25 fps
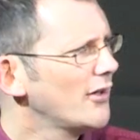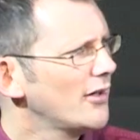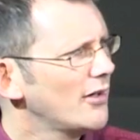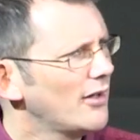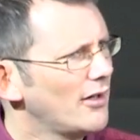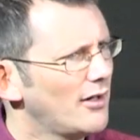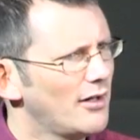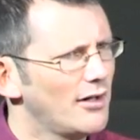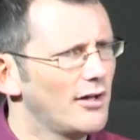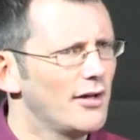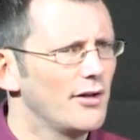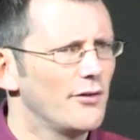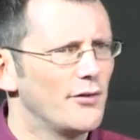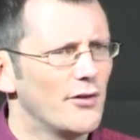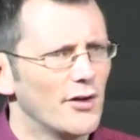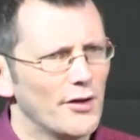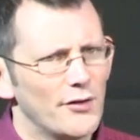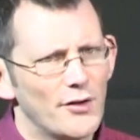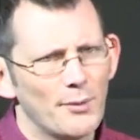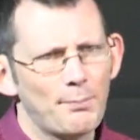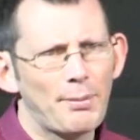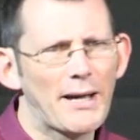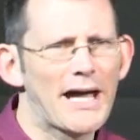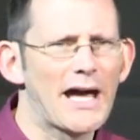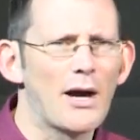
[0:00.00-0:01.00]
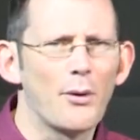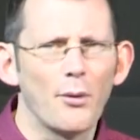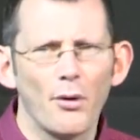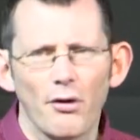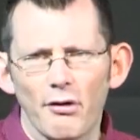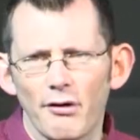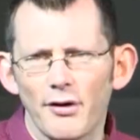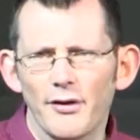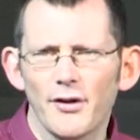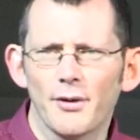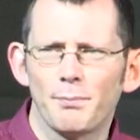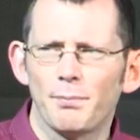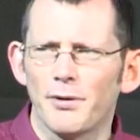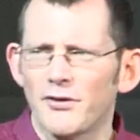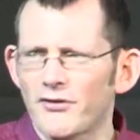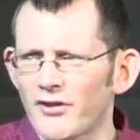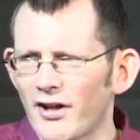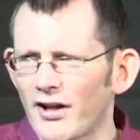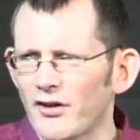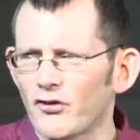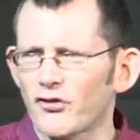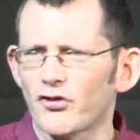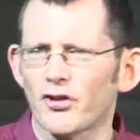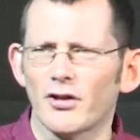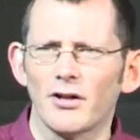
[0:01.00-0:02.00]
the, the, the power and the
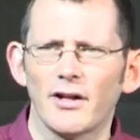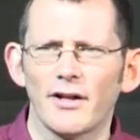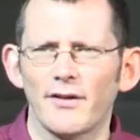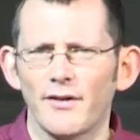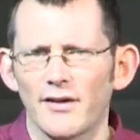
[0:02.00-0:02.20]
potential